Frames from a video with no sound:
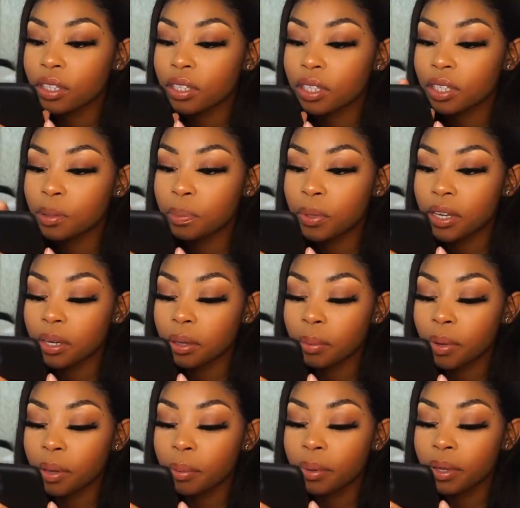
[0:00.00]
this pick,
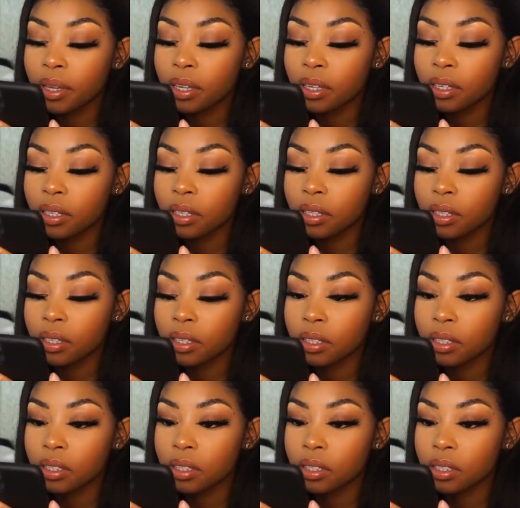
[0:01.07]
maybe
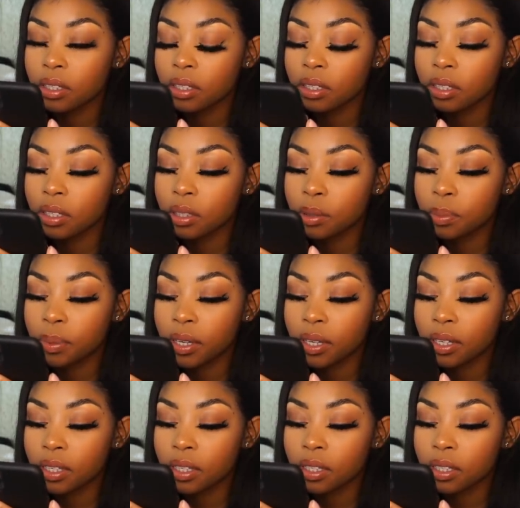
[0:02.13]
this
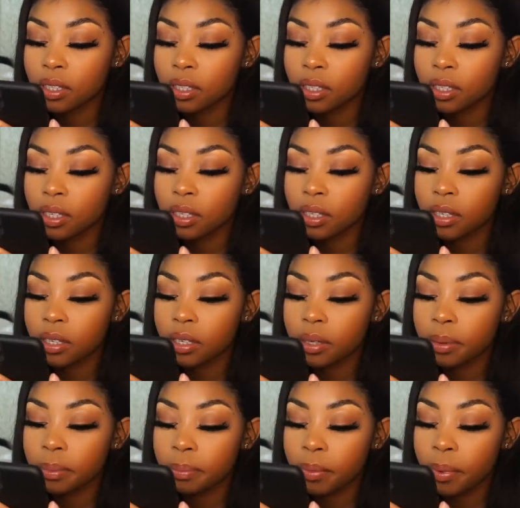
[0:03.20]
pick,
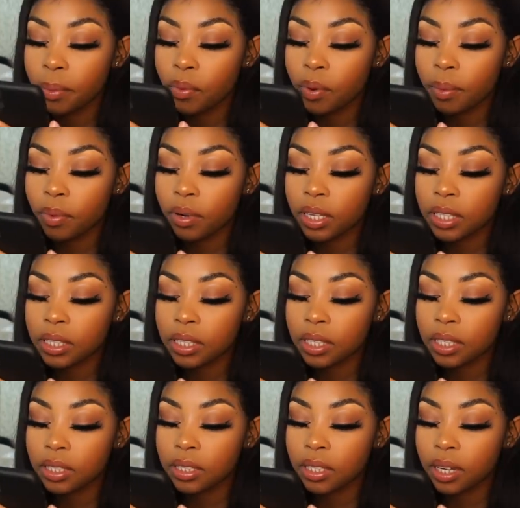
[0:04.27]
maybe while I'm looking to
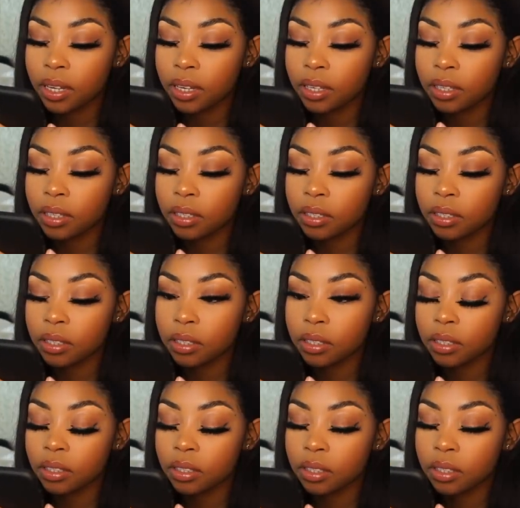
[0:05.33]
the side,
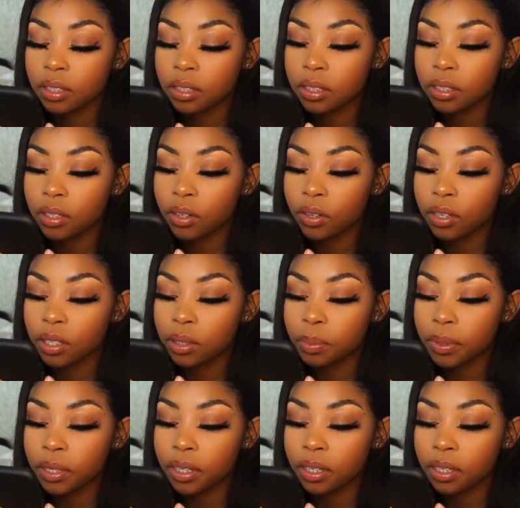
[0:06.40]
or this
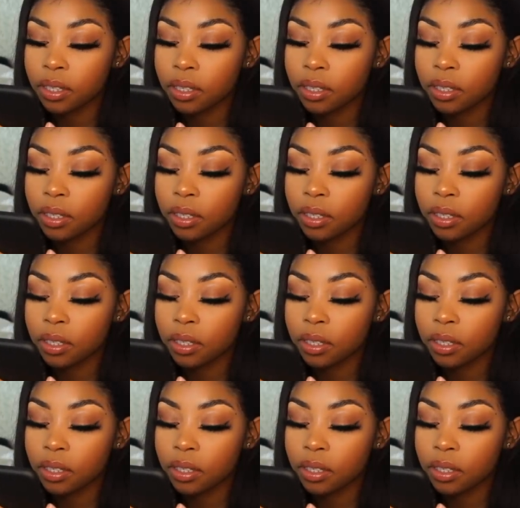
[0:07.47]
pick,